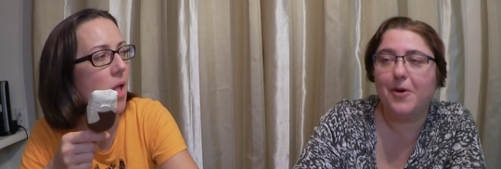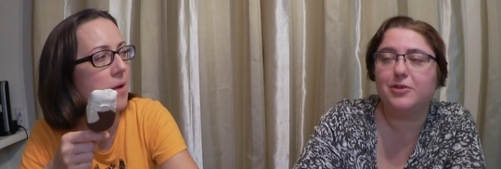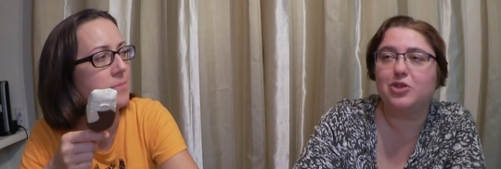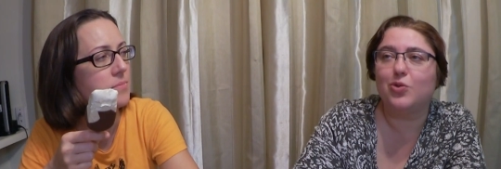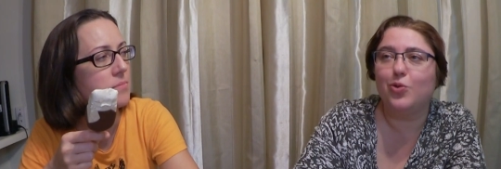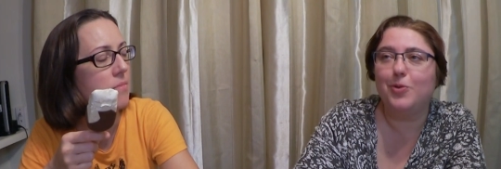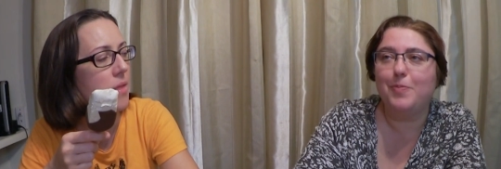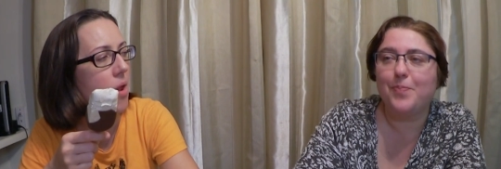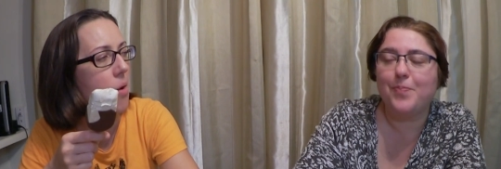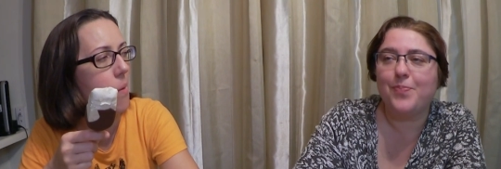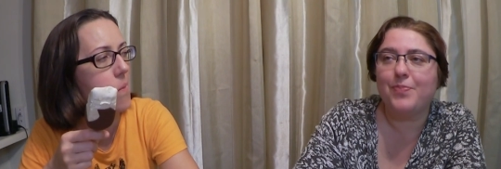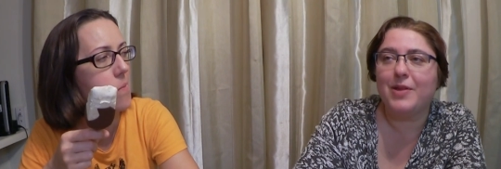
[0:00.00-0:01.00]
Speaker 1: school,
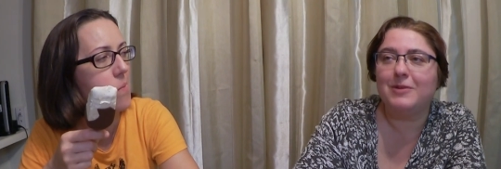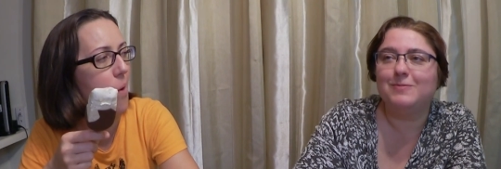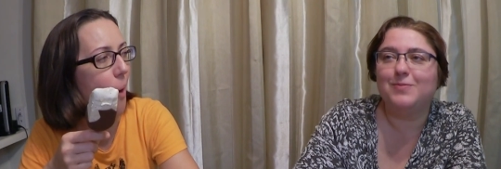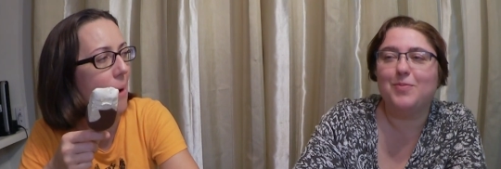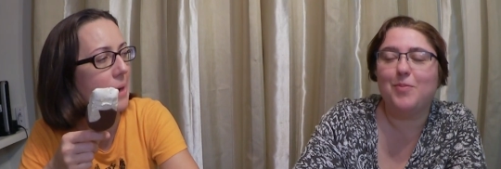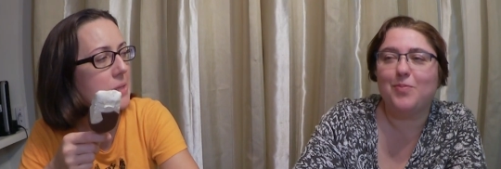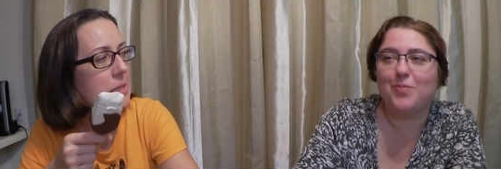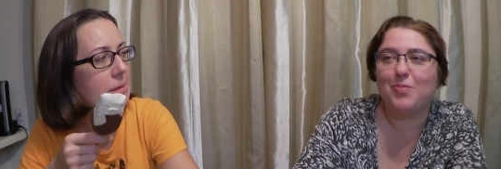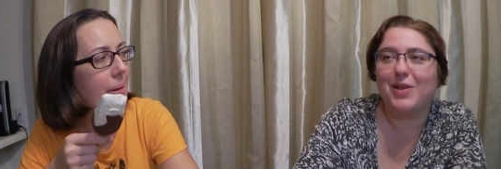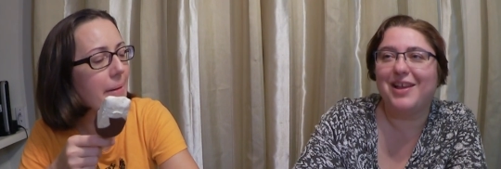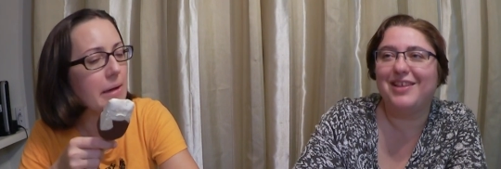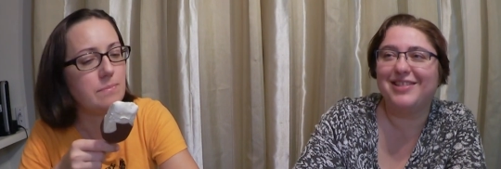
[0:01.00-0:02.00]

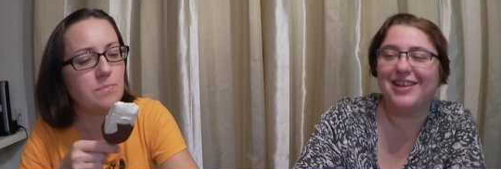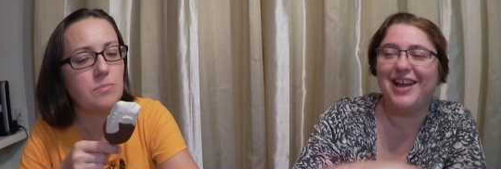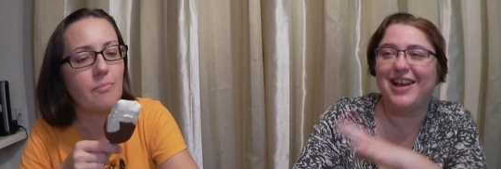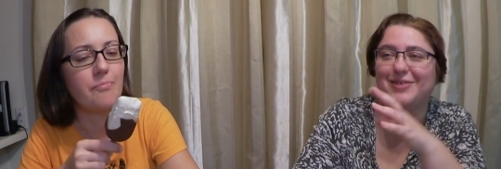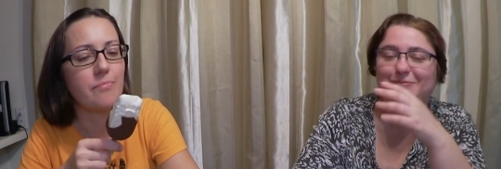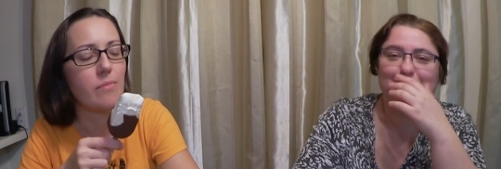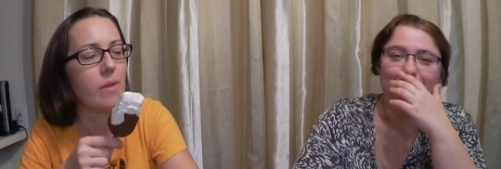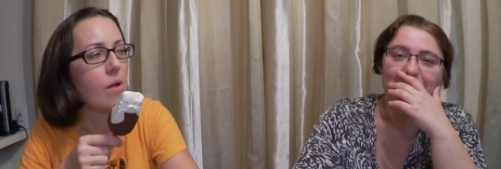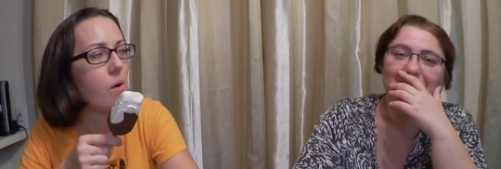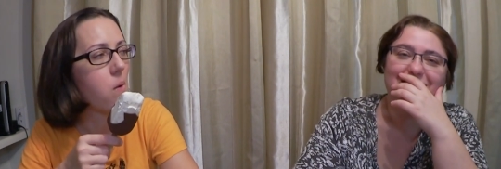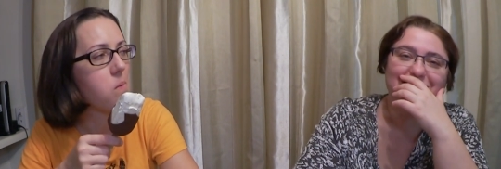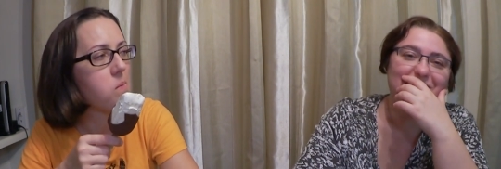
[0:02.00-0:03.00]
and
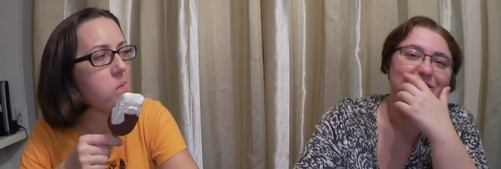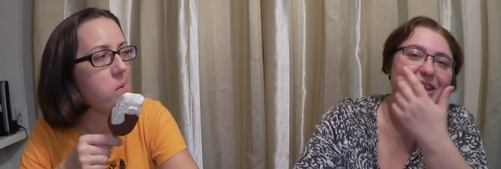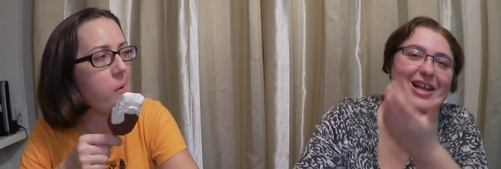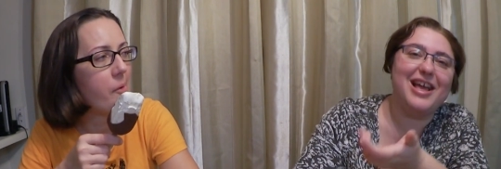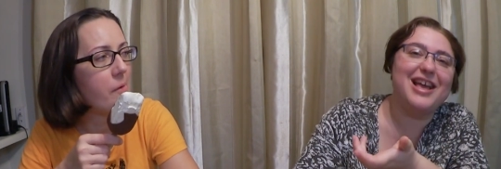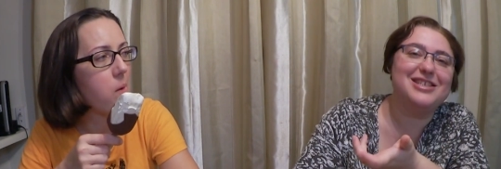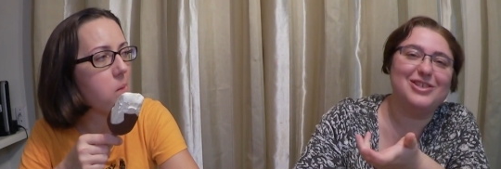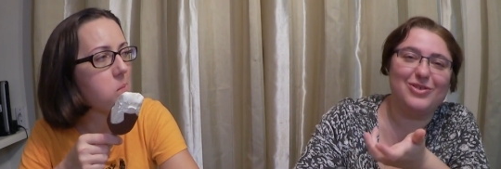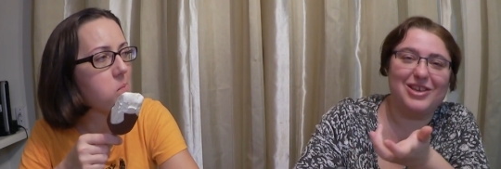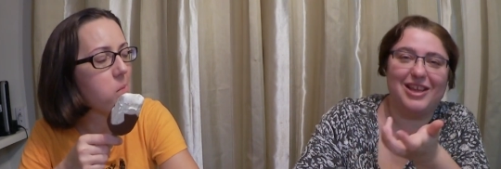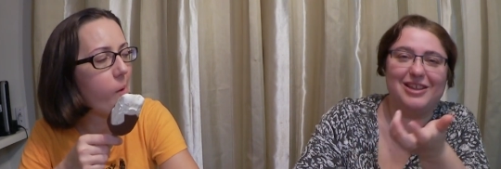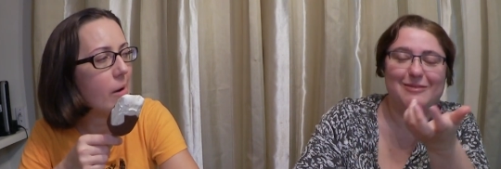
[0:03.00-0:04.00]
as you
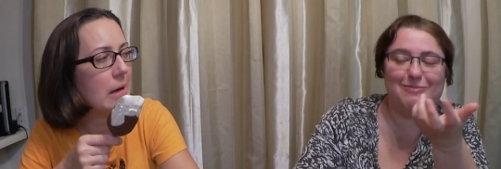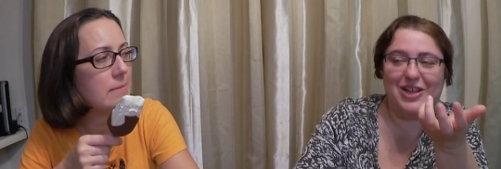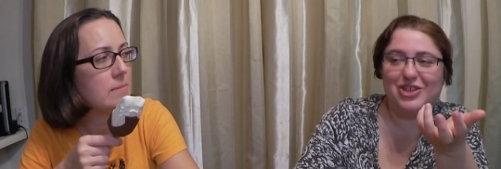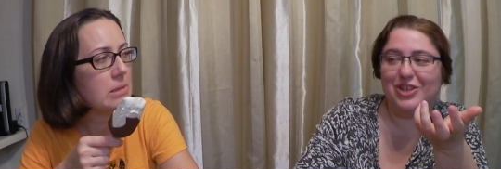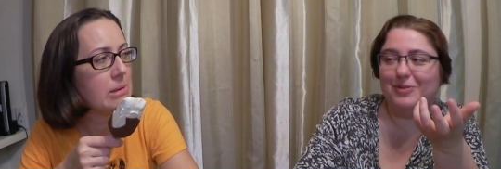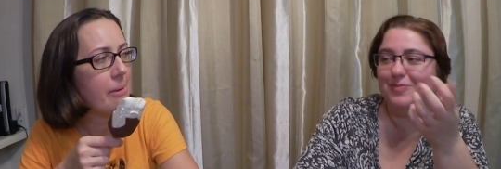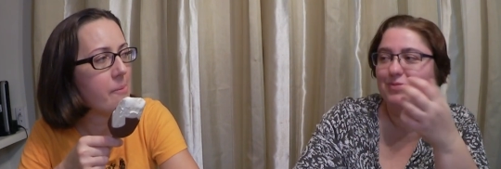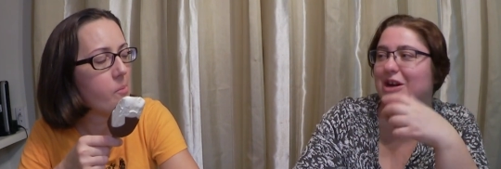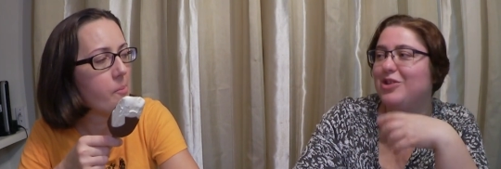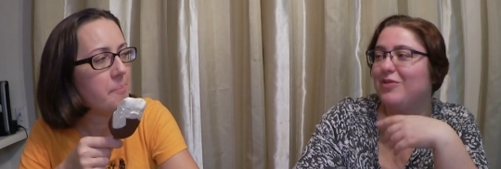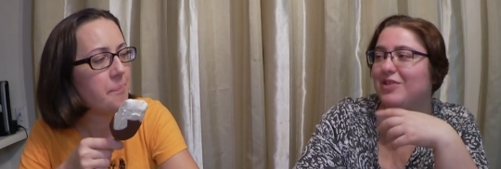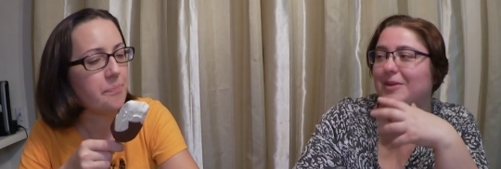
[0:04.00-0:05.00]
can imagine, one
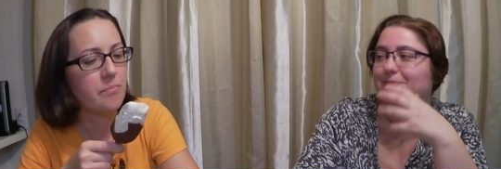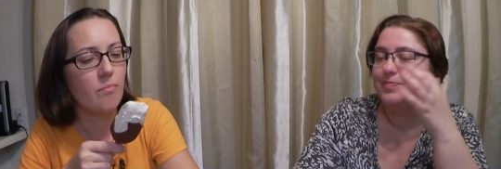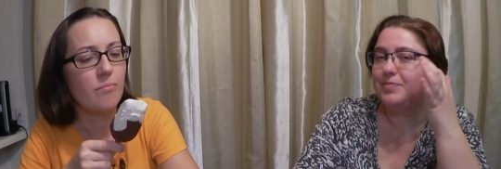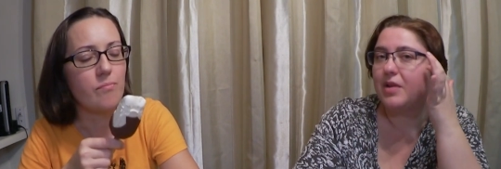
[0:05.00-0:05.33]
of the